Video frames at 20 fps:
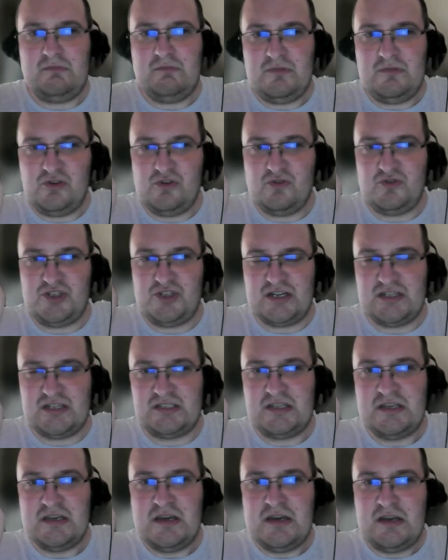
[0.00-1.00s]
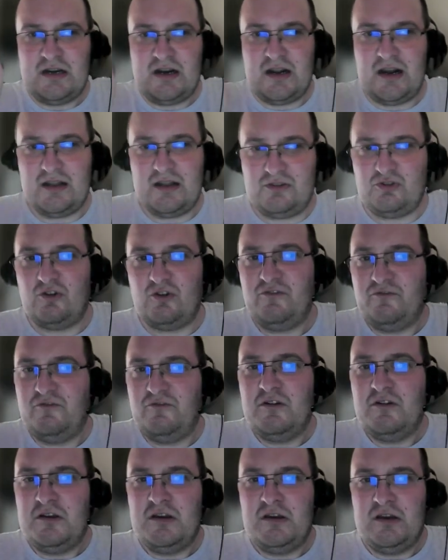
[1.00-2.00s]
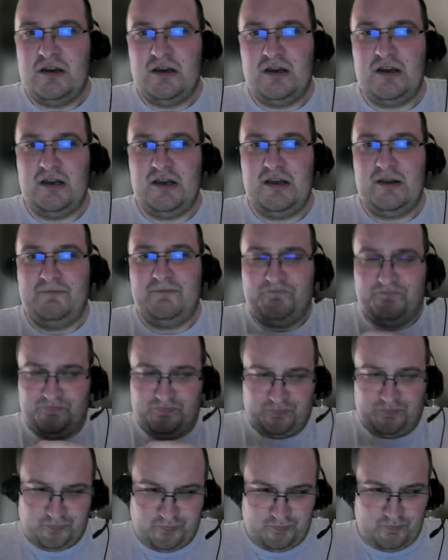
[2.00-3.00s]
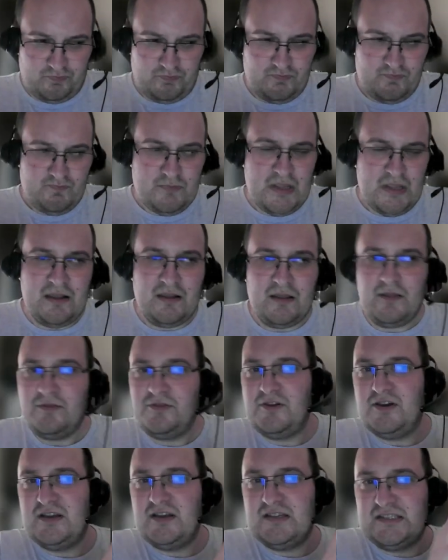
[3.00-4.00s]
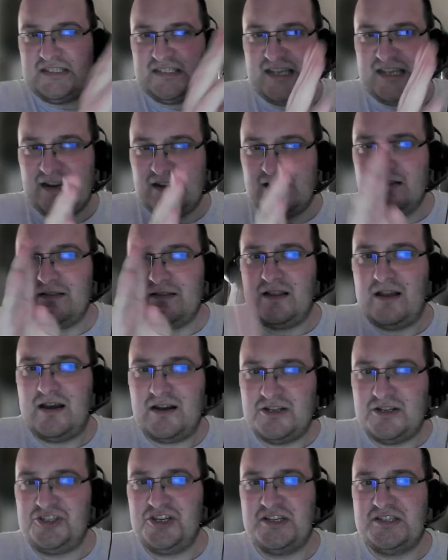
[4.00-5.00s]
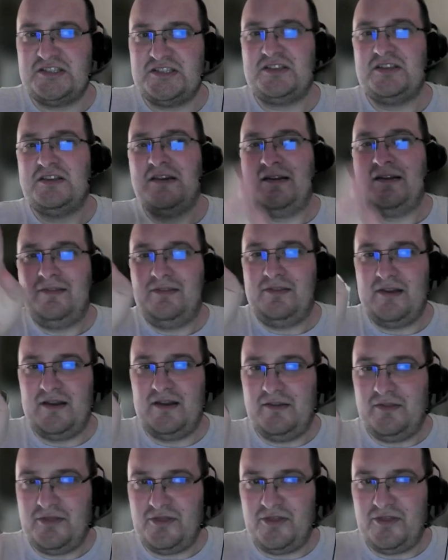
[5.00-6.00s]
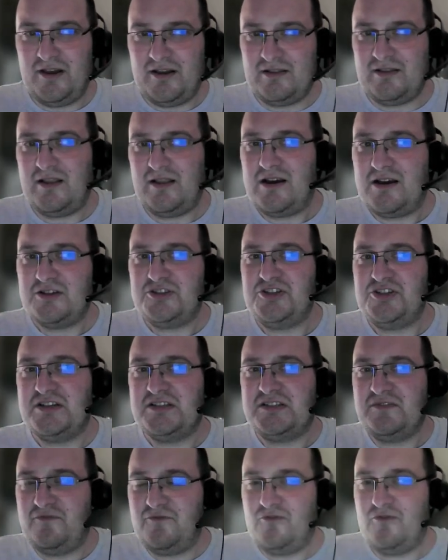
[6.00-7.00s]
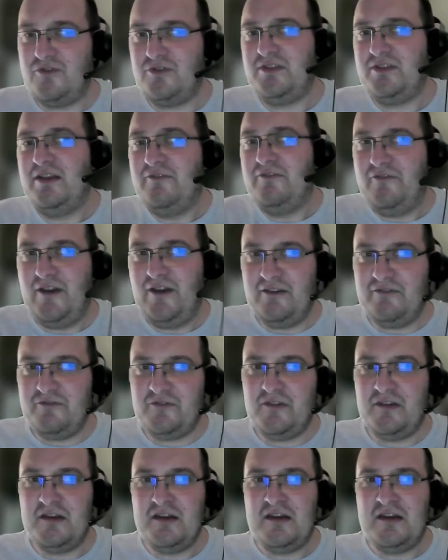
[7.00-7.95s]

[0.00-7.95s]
you just cut off the second largest, the third largest, fourth, and fifth,